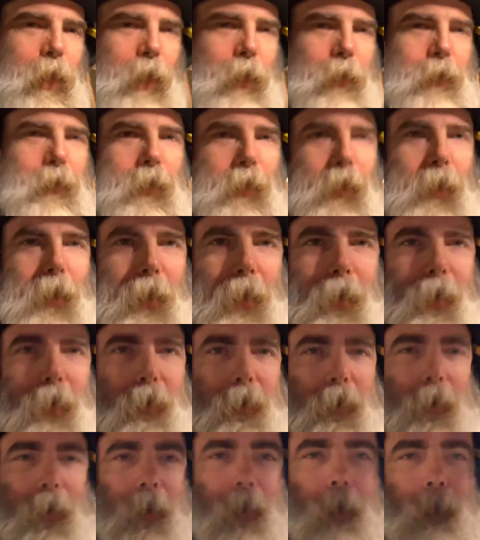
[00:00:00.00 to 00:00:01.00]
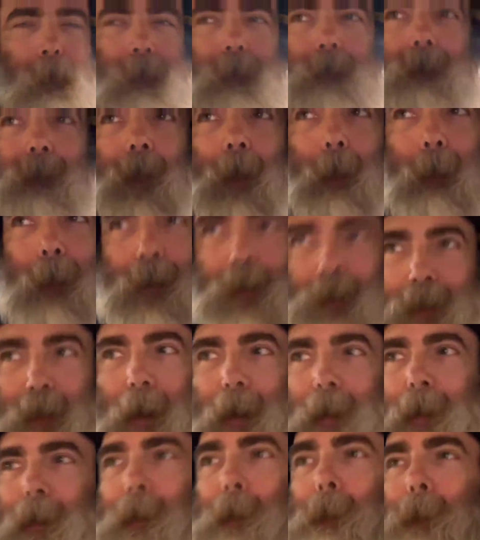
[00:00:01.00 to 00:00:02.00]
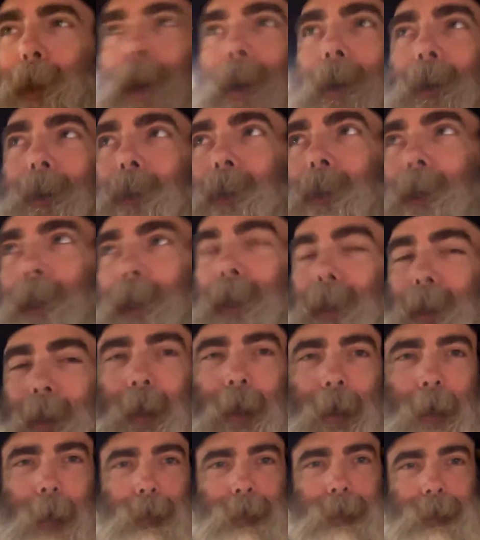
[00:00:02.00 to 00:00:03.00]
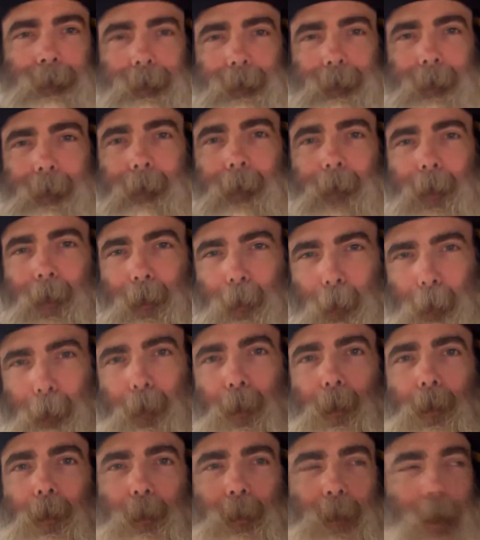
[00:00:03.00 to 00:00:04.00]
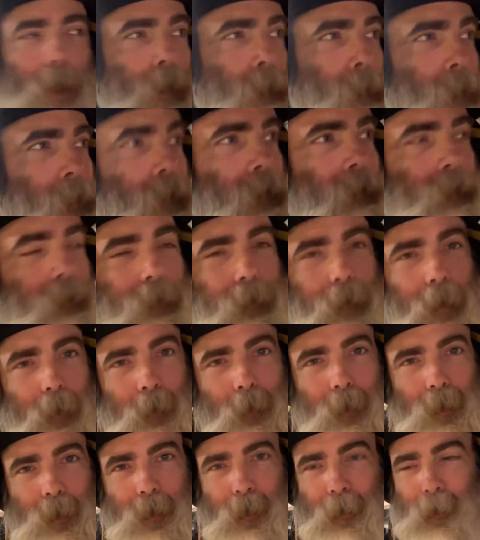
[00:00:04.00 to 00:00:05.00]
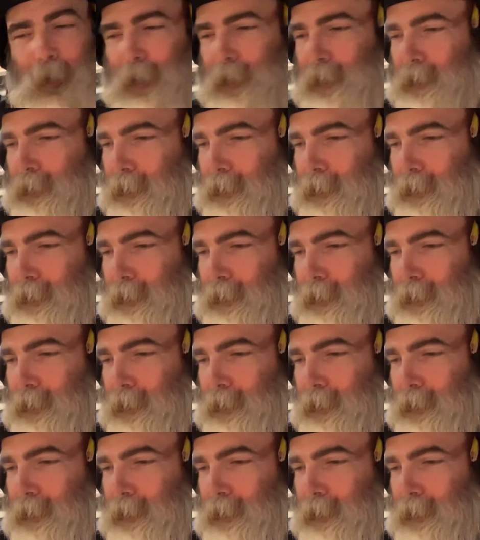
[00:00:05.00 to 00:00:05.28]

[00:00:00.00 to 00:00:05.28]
today. I'm excited about the prototyping that we're doing,